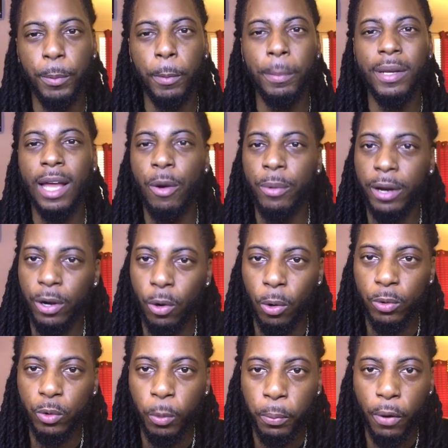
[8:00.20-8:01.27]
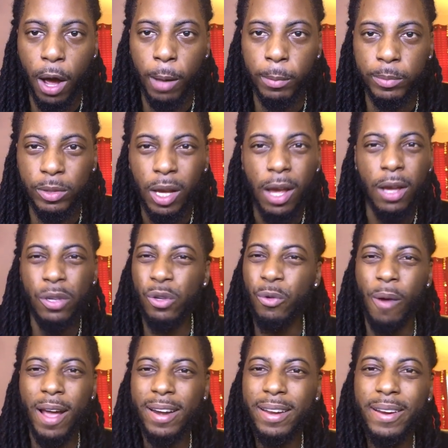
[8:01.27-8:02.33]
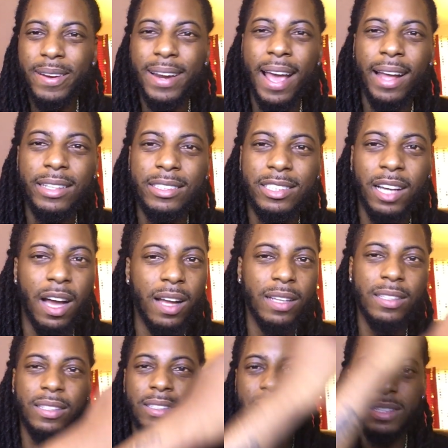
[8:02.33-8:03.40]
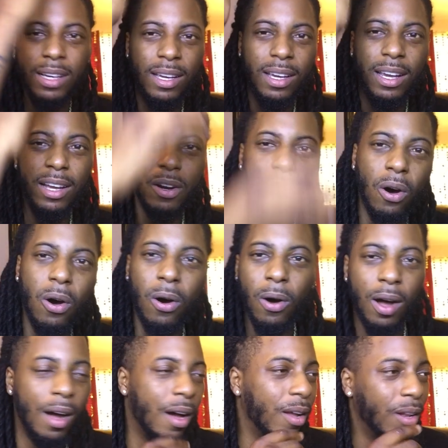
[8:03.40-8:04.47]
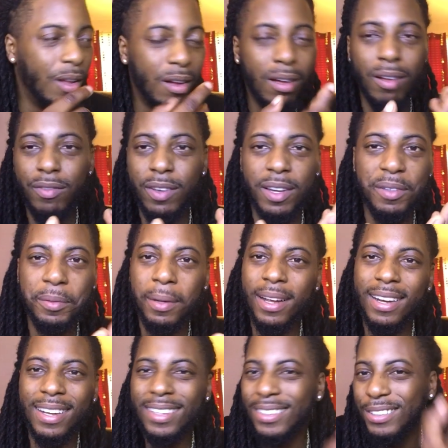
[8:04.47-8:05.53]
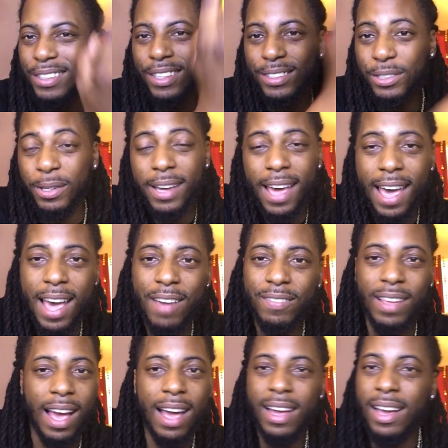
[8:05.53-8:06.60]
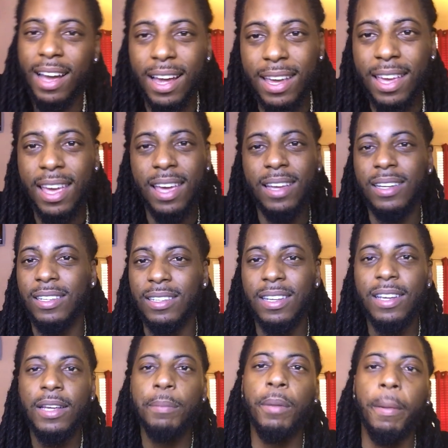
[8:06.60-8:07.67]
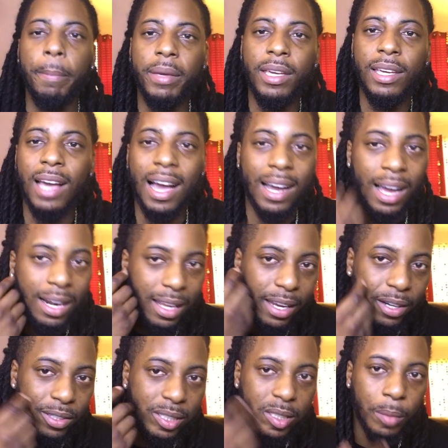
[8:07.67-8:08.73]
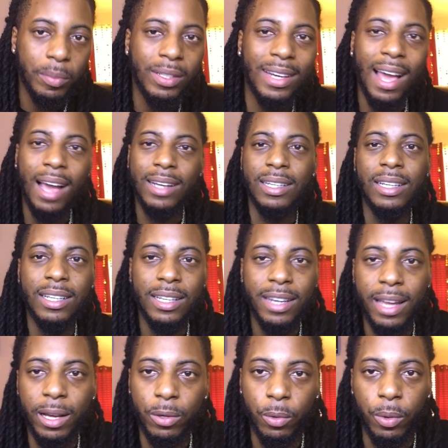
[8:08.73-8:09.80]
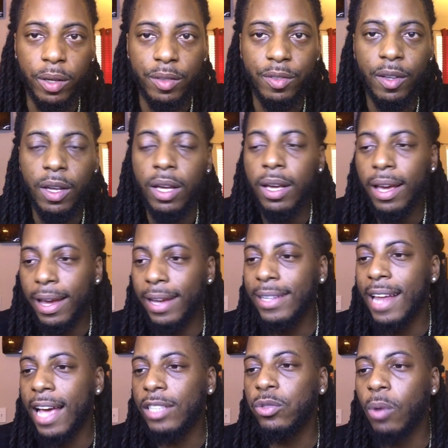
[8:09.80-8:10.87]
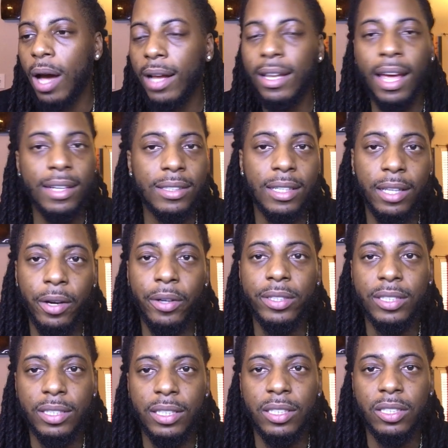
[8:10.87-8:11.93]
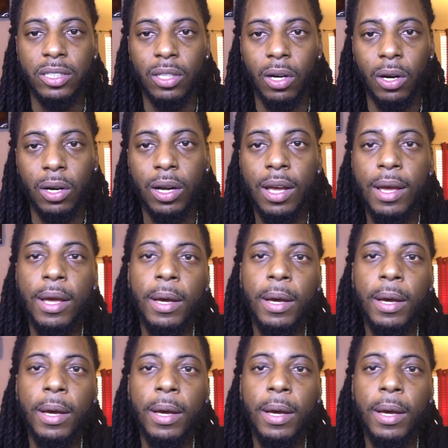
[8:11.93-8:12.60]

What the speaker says: people be like, when they're going through problems, you rather hear that jolly, and oh, I love everybody. You can have that, I ain't hating. But me, I gotta hear something that I could connect with. And that's why I like the lyrics in this song.